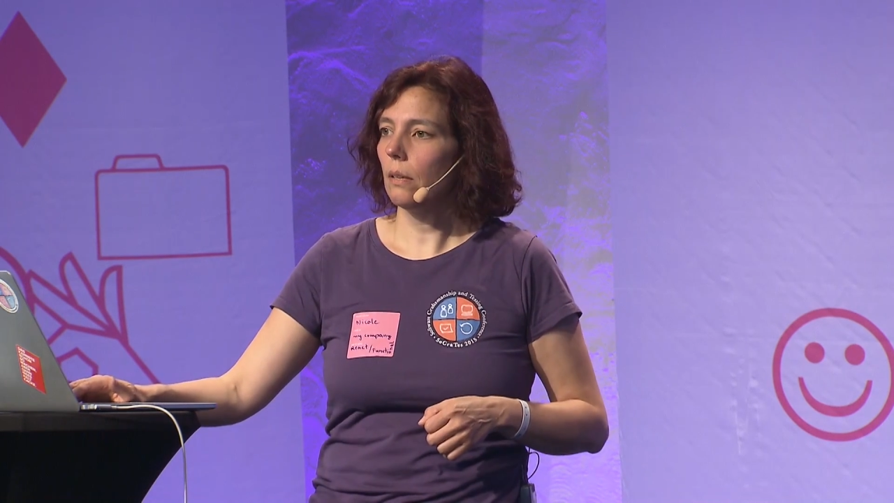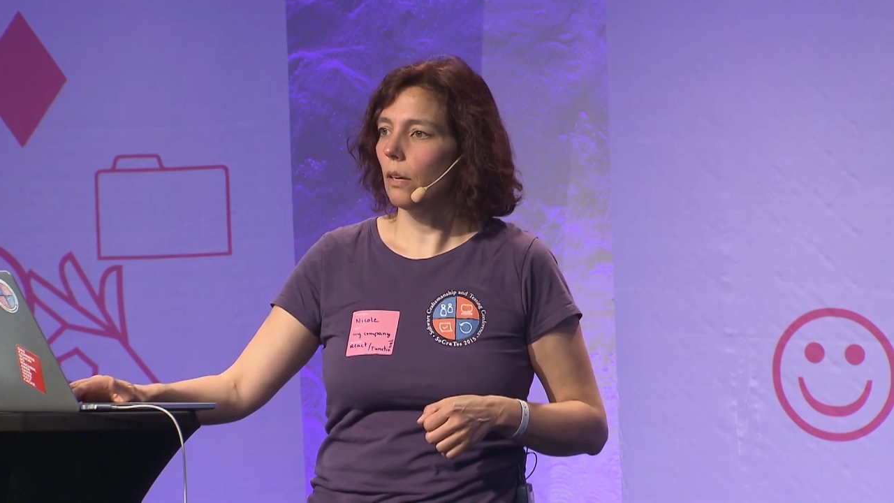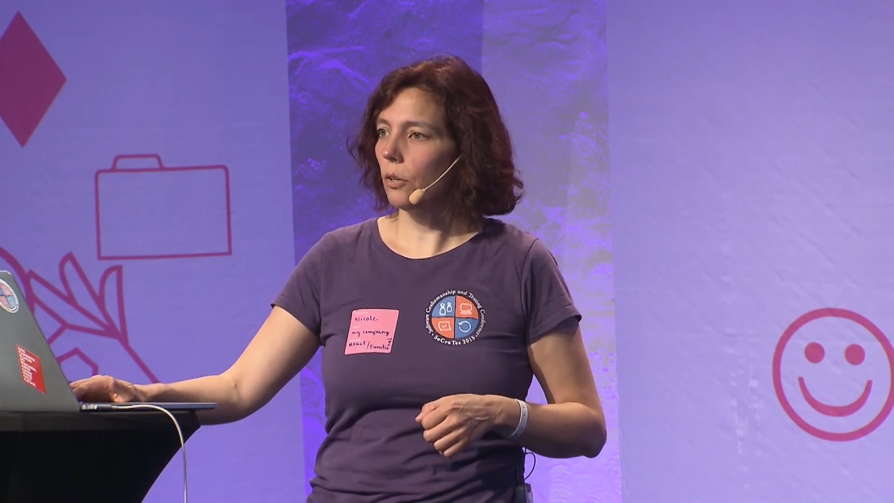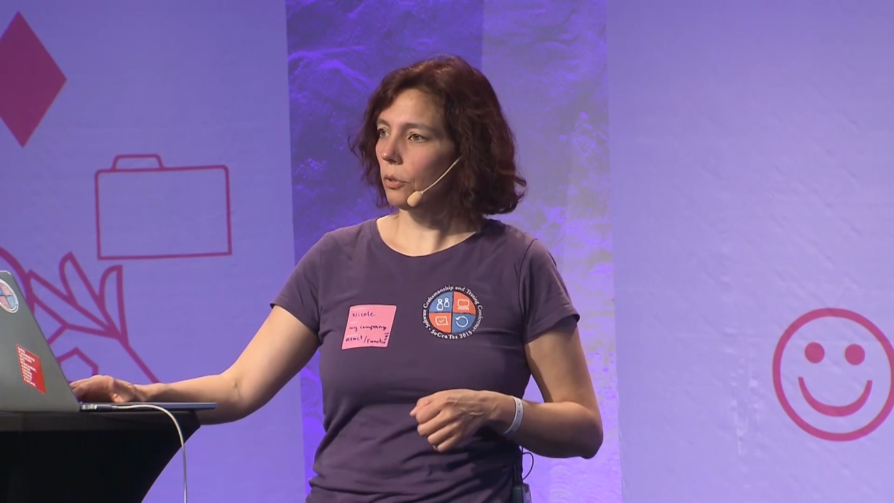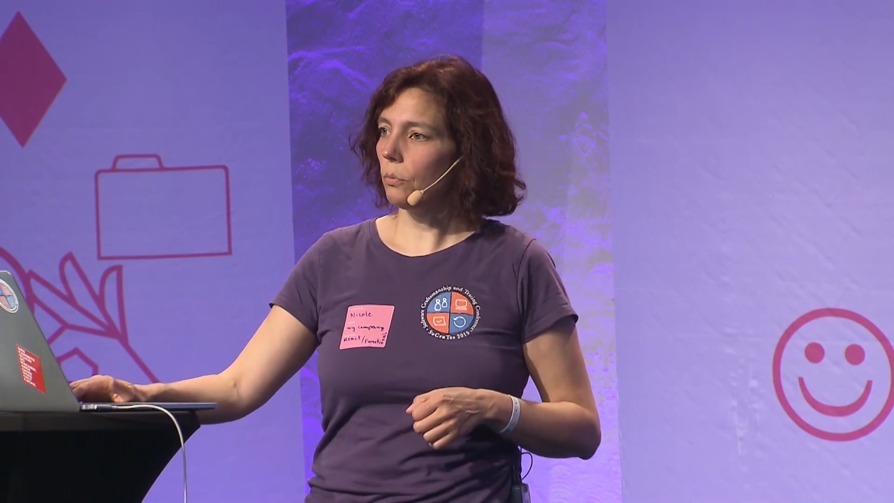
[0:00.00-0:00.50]
a
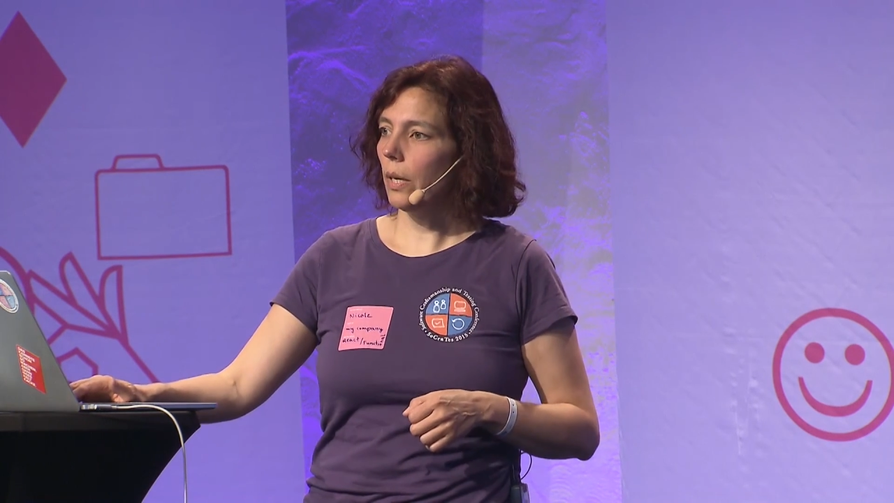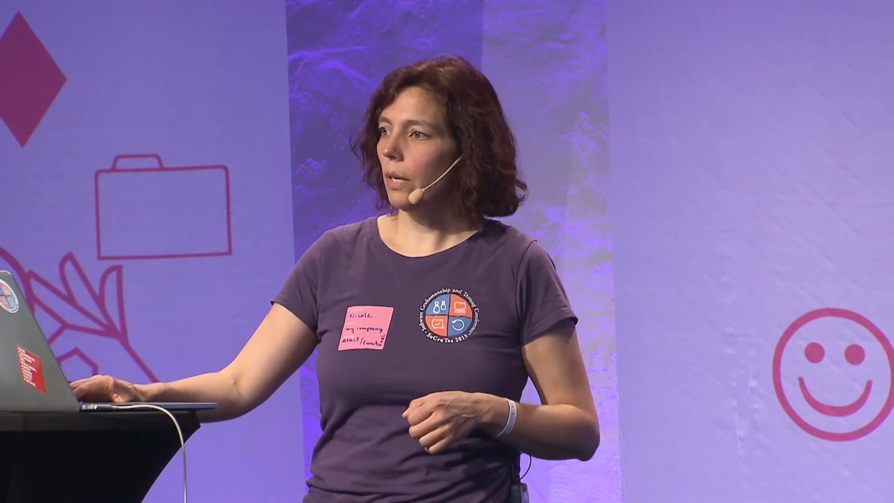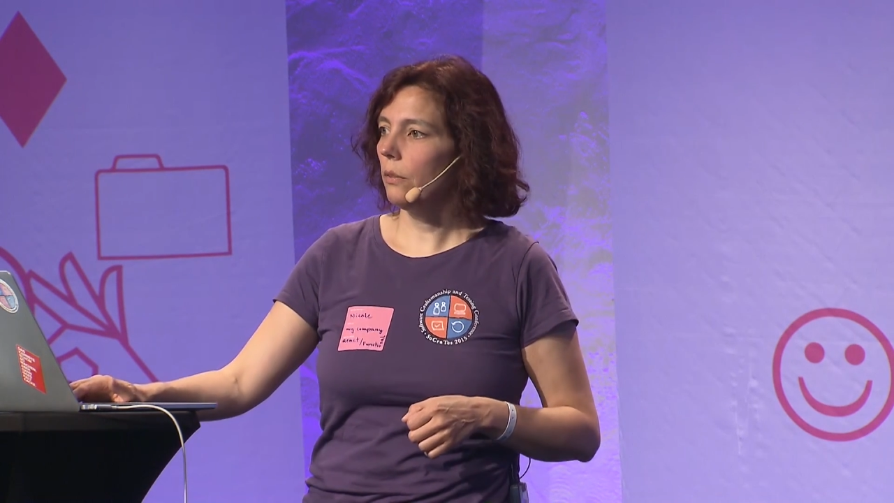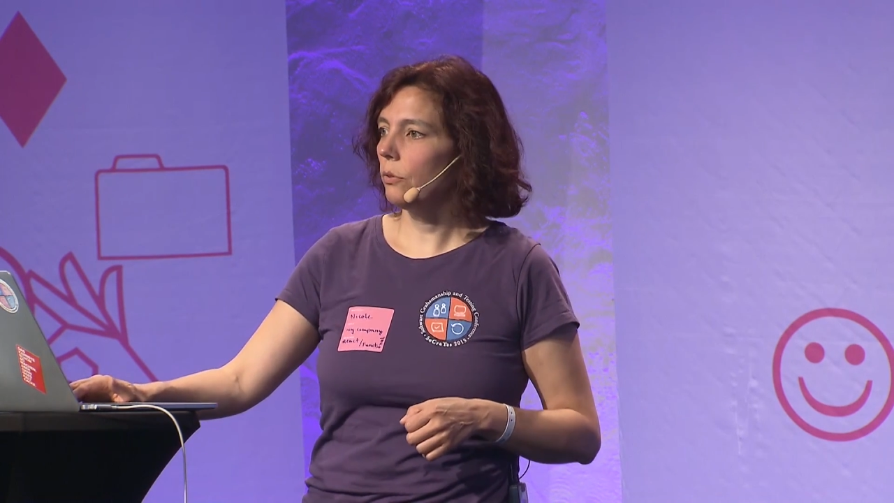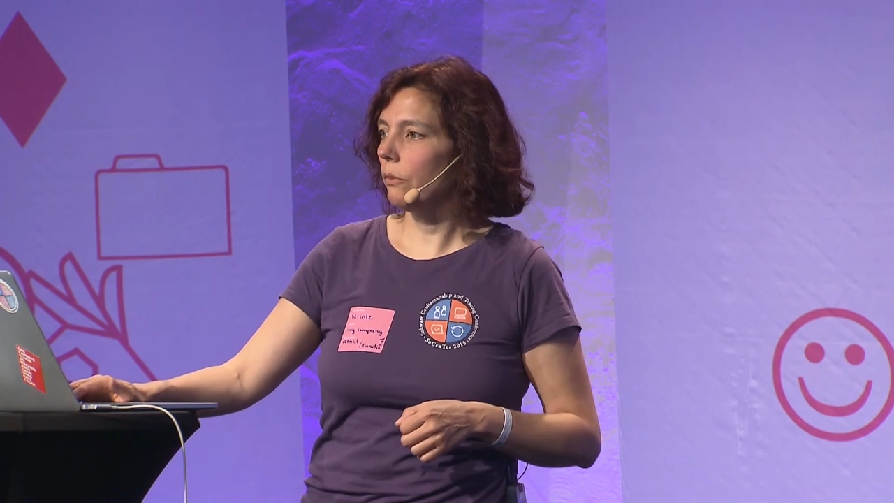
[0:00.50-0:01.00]
good way
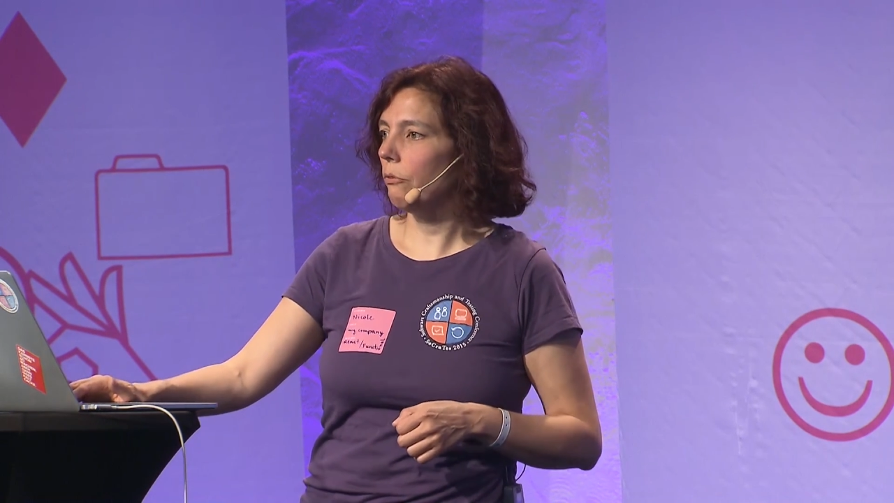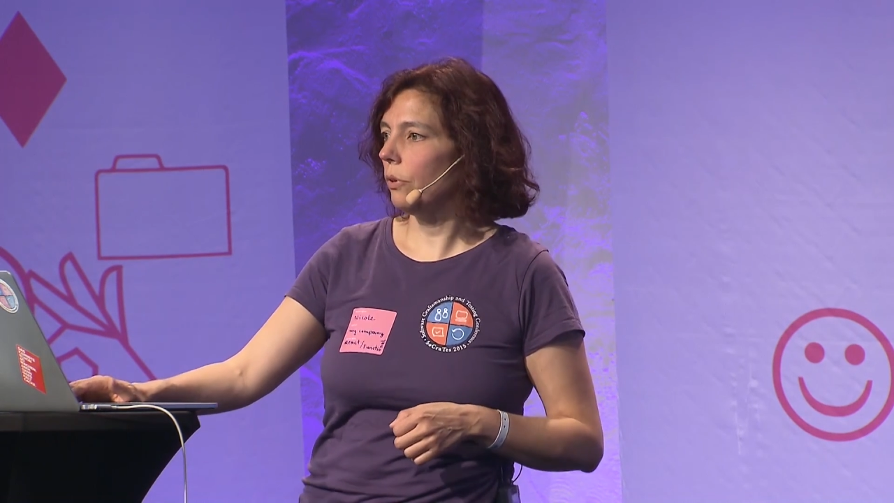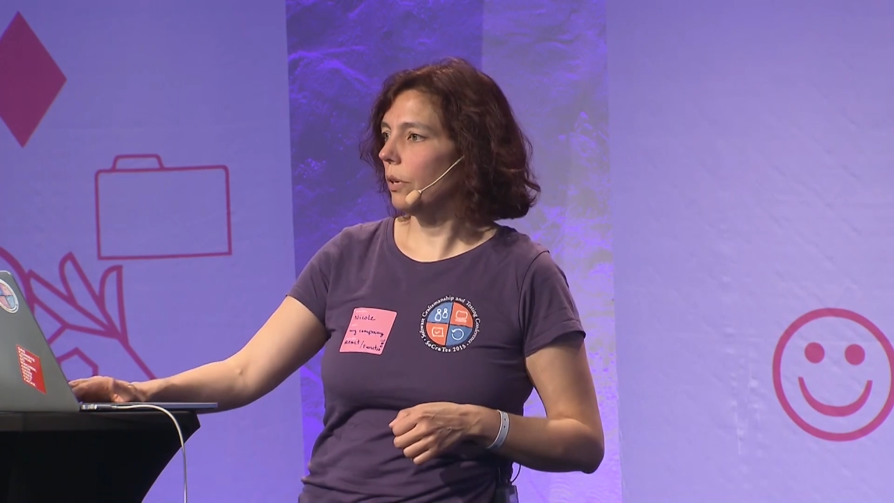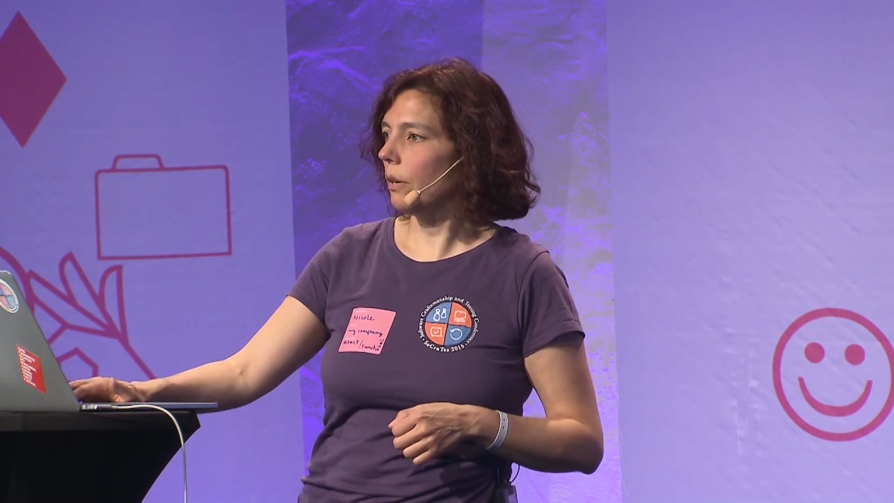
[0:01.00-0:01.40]
to avoid